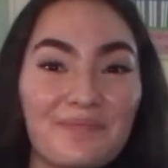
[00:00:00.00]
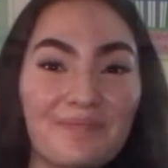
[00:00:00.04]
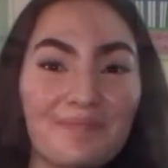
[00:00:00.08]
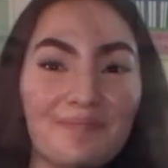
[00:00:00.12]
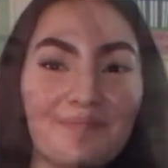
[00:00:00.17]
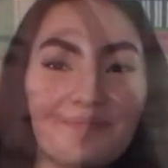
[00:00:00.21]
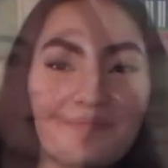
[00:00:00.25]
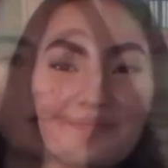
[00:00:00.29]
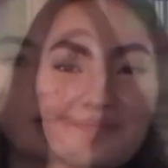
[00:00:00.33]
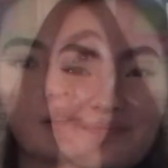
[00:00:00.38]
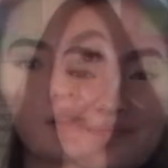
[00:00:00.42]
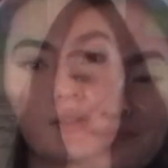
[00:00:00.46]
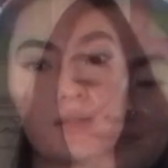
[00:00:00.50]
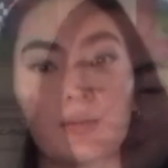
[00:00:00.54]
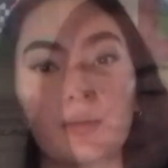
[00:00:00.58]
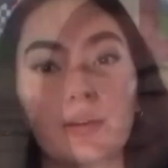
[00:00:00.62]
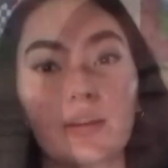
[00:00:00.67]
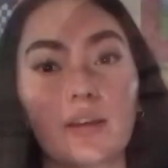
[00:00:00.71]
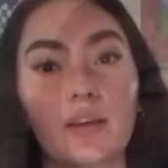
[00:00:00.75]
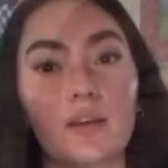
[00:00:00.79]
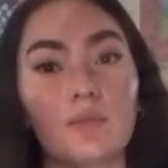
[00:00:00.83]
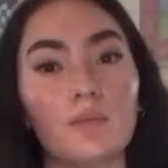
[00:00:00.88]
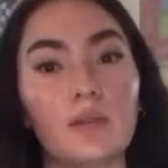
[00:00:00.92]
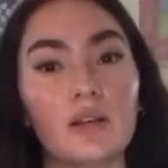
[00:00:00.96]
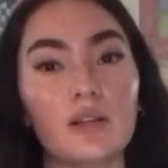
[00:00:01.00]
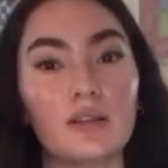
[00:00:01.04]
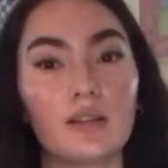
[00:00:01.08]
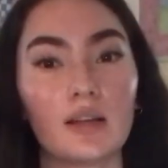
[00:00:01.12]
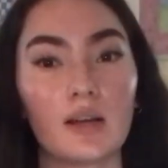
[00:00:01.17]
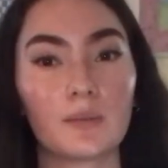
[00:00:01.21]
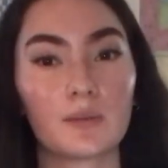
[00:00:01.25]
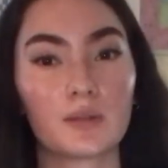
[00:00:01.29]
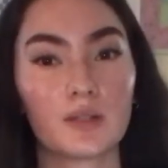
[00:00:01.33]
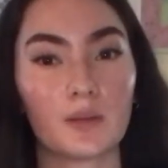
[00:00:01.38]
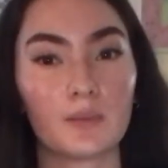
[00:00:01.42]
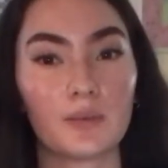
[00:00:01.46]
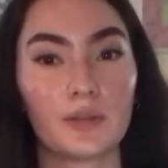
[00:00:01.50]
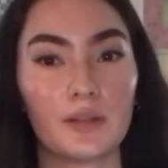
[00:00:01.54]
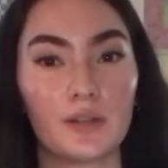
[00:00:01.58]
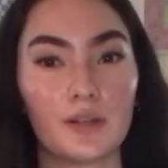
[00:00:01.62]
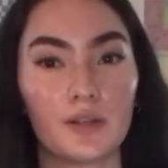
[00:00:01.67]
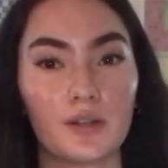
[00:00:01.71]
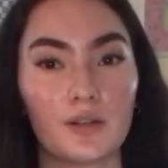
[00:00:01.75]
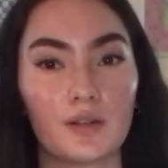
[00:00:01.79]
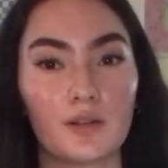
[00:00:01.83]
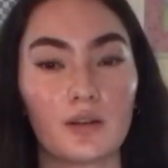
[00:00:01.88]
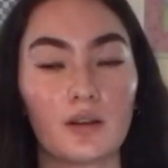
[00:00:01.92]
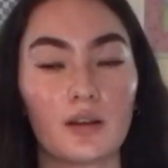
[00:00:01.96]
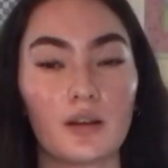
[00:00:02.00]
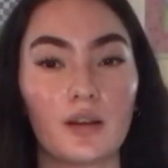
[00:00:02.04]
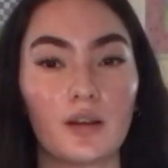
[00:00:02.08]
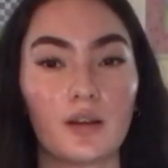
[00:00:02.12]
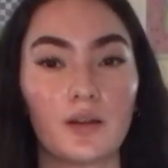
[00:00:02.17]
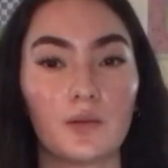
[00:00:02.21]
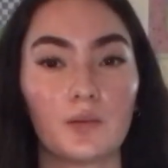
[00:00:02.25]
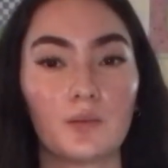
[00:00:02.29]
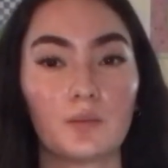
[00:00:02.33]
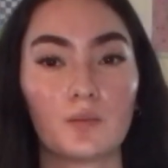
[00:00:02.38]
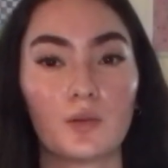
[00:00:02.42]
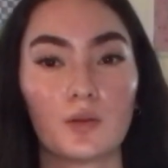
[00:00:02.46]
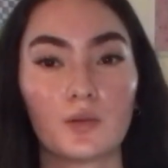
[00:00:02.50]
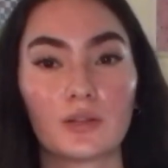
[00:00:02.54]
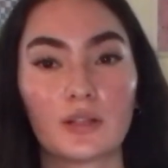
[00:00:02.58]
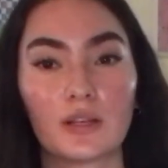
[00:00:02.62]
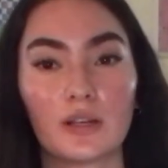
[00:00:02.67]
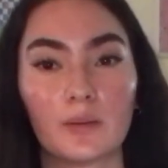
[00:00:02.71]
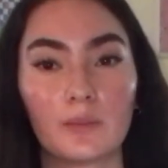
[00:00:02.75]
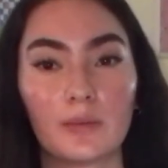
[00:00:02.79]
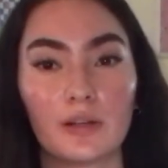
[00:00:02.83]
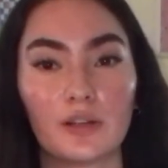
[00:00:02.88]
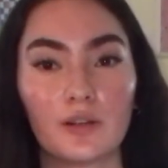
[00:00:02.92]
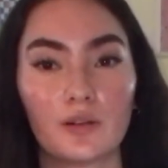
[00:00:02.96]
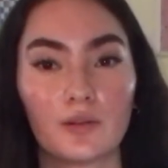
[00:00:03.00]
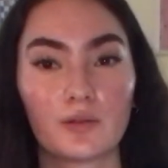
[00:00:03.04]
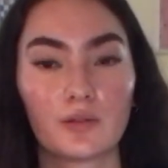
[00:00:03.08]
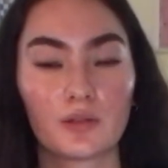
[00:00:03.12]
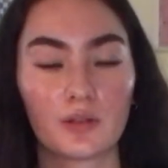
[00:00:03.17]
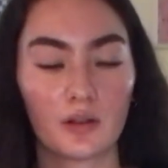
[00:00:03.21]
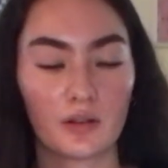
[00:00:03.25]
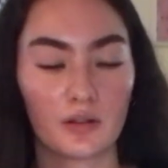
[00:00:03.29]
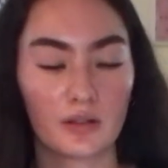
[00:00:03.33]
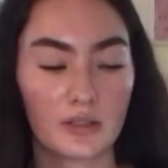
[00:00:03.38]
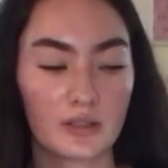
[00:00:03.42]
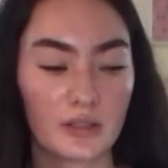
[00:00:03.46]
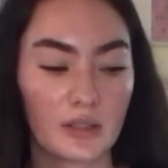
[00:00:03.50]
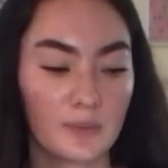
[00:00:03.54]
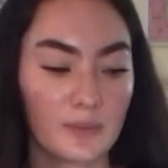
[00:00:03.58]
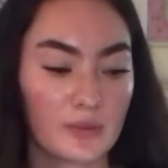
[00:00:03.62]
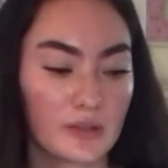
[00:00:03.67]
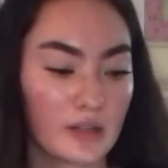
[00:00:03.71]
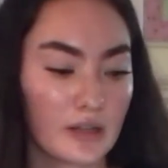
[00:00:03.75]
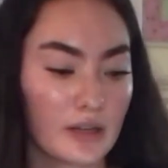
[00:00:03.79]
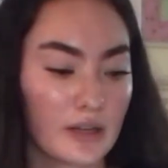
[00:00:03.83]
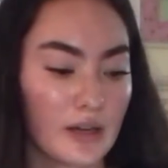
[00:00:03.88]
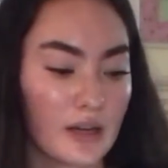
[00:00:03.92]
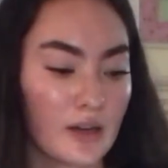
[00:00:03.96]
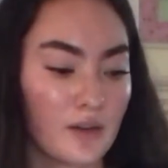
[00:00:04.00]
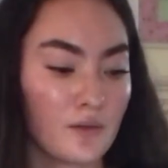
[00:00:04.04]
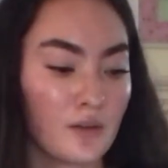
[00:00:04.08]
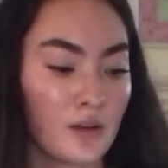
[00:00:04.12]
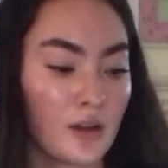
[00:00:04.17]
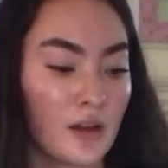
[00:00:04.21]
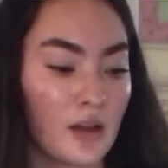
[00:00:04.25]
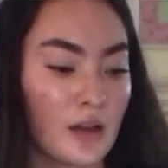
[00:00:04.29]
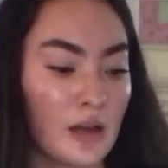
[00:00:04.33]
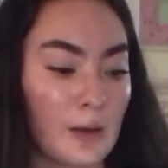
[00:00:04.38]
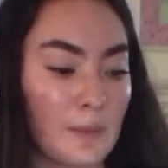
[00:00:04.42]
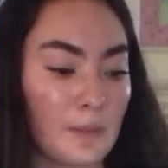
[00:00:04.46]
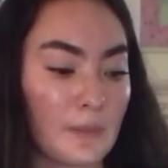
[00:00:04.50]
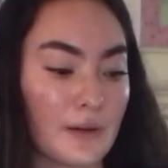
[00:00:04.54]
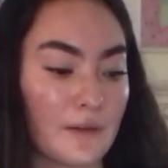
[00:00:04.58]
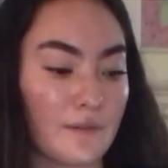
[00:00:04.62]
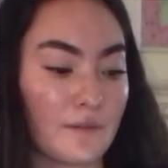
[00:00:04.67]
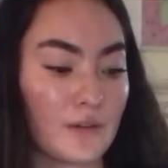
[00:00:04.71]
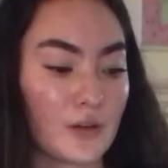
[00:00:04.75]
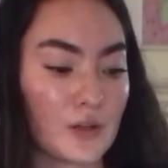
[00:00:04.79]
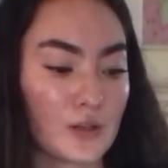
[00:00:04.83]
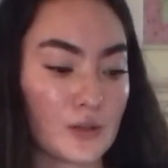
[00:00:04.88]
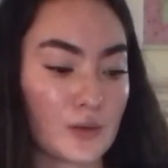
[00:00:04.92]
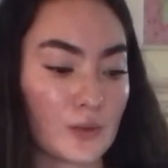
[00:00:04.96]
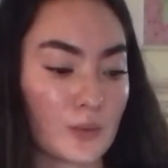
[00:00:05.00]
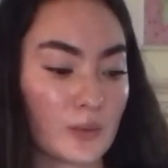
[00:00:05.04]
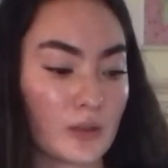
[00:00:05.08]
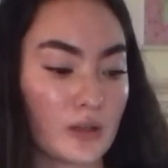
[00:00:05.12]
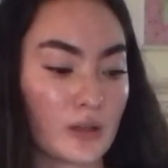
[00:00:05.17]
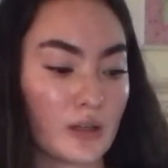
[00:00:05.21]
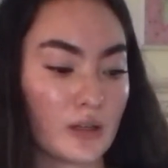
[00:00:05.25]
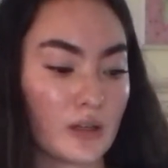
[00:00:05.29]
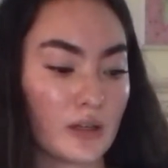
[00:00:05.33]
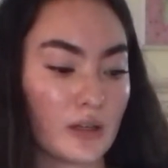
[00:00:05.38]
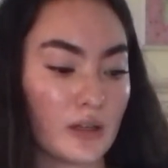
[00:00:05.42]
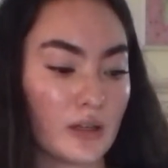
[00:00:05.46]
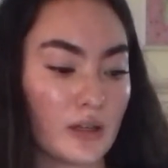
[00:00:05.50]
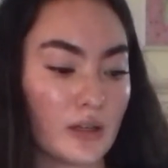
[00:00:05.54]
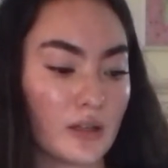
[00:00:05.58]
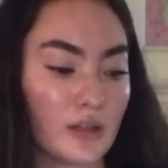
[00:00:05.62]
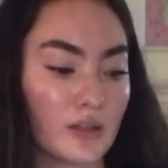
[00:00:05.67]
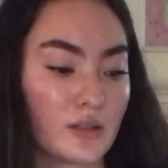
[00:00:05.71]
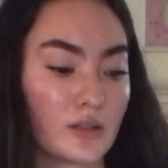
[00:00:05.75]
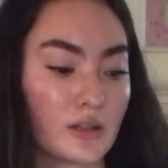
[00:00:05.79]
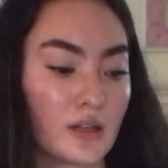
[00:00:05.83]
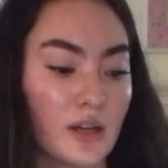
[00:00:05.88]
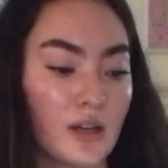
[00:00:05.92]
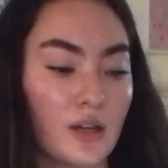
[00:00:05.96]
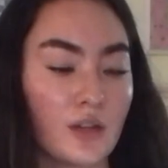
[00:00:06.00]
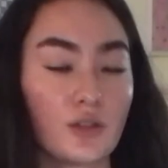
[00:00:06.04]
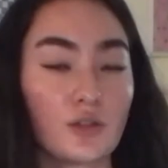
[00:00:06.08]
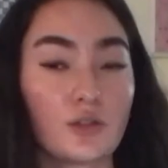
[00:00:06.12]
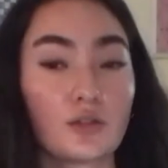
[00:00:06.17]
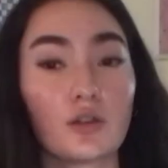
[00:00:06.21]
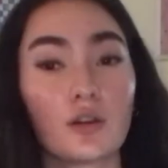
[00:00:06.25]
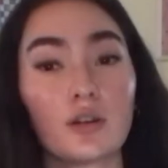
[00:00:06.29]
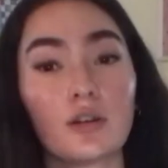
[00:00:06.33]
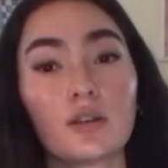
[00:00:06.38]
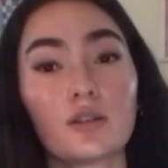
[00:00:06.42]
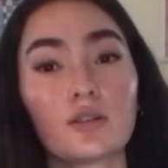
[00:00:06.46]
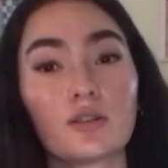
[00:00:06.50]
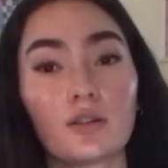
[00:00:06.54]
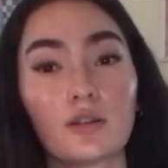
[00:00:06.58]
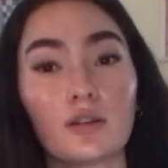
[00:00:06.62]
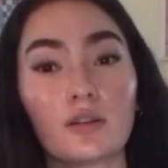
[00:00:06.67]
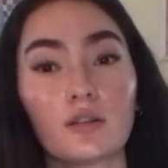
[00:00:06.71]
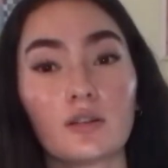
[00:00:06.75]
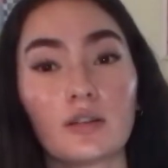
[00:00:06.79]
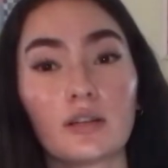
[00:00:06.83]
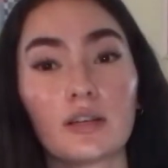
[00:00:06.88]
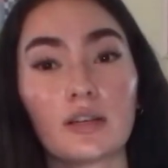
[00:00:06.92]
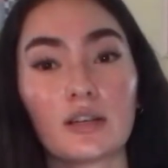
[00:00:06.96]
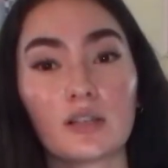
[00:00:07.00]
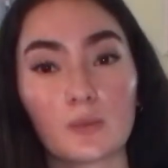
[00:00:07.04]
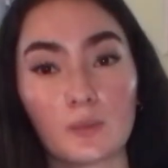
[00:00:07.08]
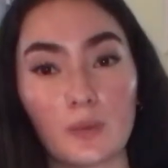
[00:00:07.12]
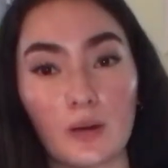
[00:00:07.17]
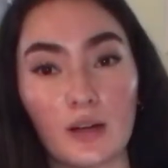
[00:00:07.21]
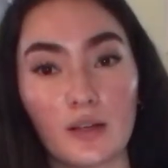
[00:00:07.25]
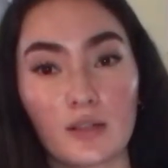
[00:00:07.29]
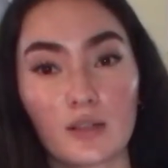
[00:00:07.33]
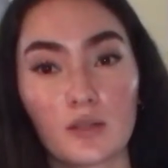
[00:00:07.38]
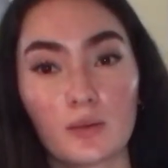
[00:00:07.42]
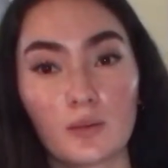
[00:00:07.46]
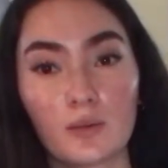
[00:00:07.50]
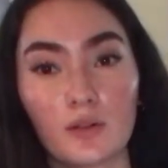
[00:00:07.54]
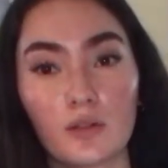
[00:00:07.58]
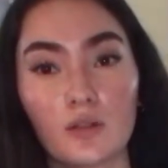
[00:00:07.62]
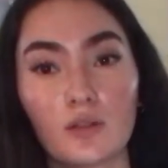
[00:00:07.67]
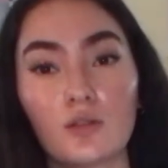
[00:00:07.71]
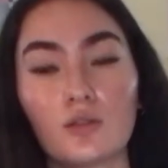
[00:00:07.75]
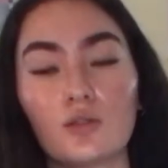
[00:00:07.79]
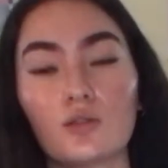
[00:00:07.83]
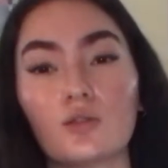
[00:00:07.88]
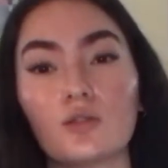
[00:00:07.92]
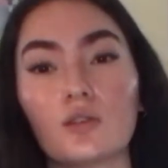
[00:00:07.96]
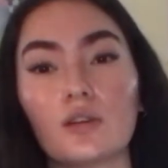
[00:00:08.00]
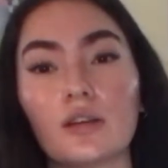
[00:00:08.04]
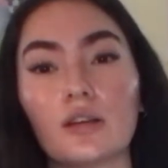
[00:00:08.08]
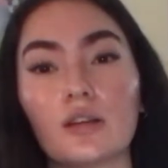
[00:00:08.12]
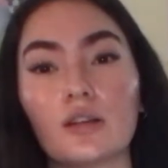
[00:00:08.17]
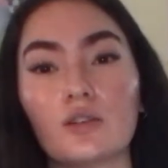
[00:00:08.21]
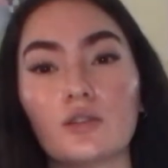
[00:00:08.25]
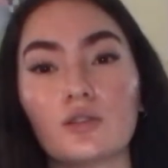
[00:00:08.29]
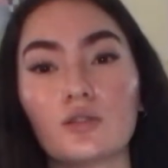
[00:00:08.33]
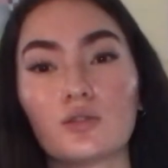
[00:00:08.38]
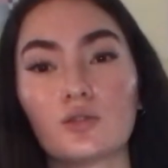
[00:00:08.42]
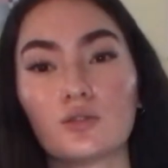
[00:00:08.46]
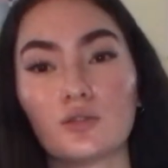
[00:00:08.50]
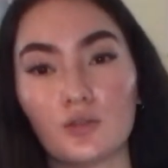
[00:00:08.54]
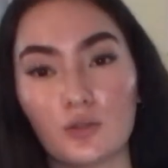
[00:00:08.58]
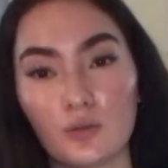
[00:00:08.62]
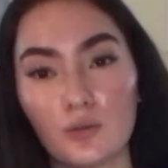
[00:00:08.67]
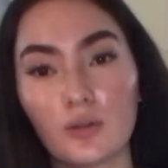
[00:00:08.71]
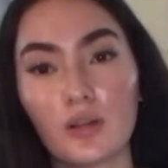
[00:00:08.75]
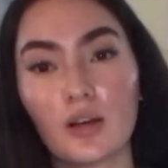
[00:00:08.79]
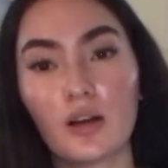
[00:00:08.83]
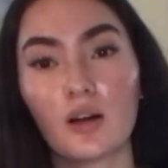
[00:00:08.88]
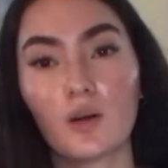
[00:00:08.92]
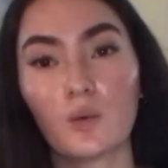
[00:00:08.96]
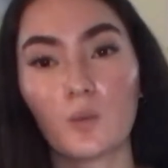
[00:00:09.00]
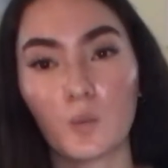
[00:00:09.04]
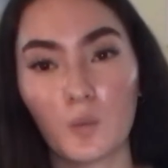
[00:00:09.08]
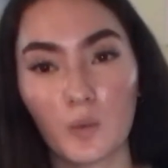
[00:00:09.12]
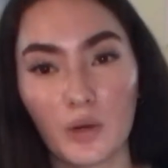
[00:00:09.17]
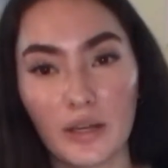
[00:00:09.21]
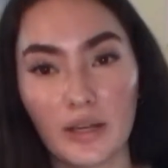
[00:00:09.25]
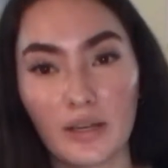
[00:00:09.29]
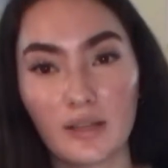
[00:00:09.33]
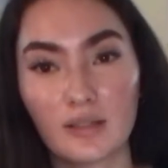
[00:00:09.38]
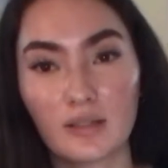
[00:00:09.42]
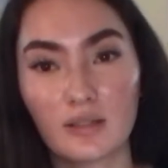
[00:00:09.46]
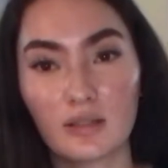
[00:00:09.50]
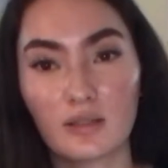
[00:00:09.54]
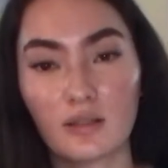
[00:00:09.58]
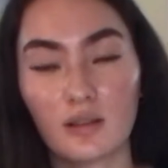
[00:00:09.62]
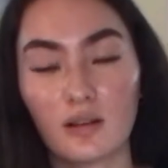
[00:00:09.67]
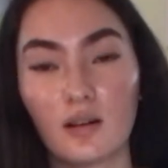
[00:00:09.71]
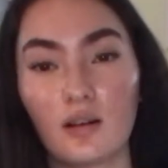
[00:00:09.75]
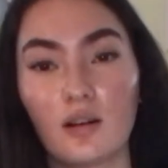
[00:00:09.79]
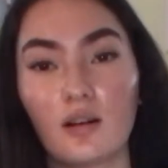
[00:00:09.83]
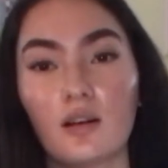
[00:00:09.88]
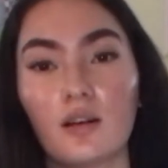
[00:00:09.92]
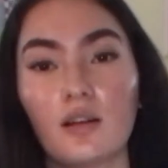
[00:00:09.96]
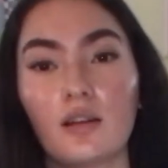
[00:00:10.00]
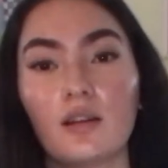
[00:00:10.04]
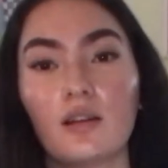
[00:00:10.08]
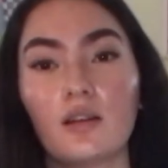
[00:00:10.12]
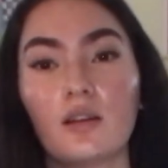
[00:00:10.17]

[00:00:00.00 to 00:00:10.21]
Alright, so I have my laptop here. I wrote down in my notes all the tips that I have. My first one is start as early as possible and do not wait on